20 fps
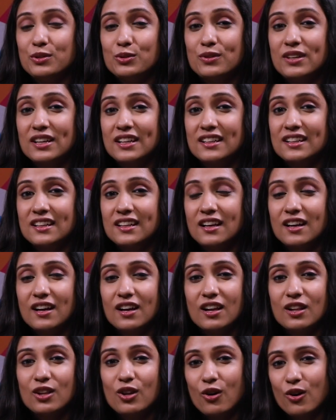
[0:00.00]
You can
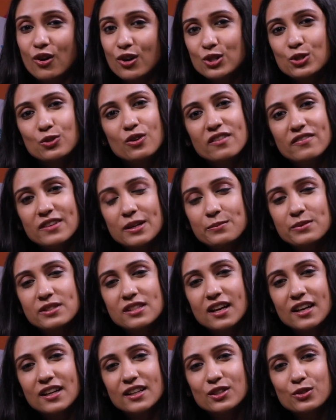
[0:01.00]
log on to our
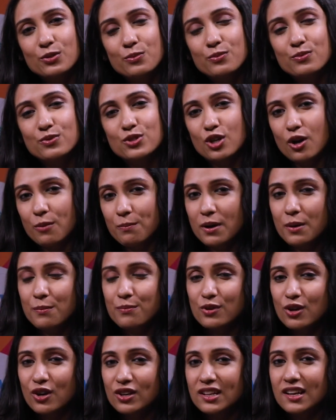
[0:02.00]
website to shop our
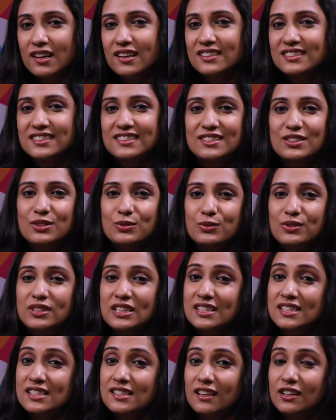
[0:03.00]
products, to
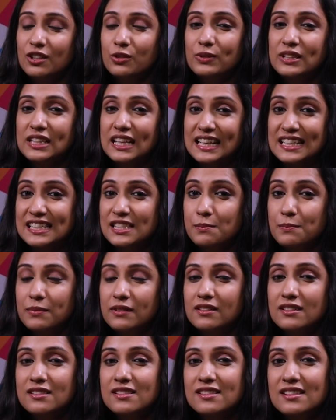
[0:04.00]
consult with
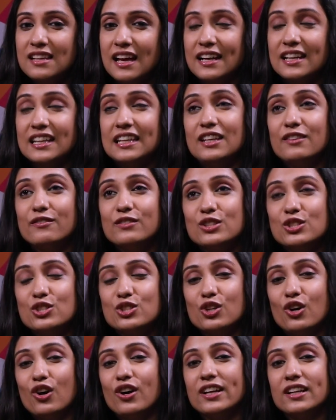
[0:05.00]
experts, and even
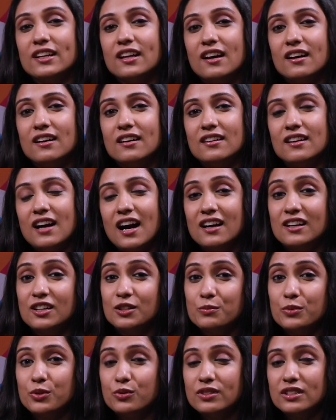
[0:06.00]
join our
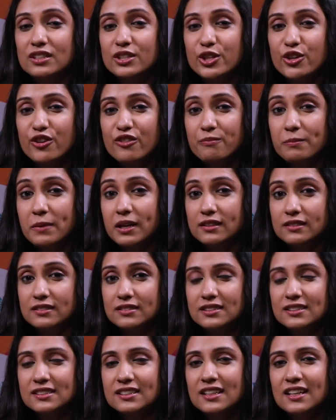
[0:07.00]
community of
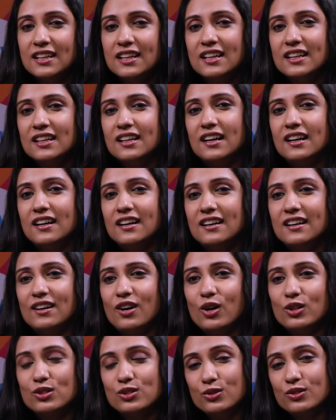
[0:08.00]
mothers.
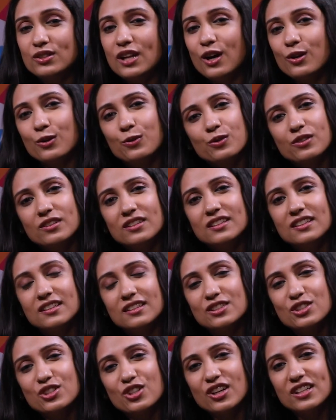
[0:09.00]
Also download the
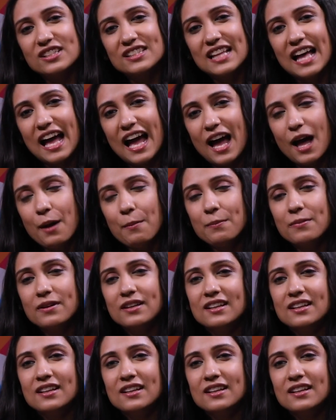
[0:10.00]
Little Joys app.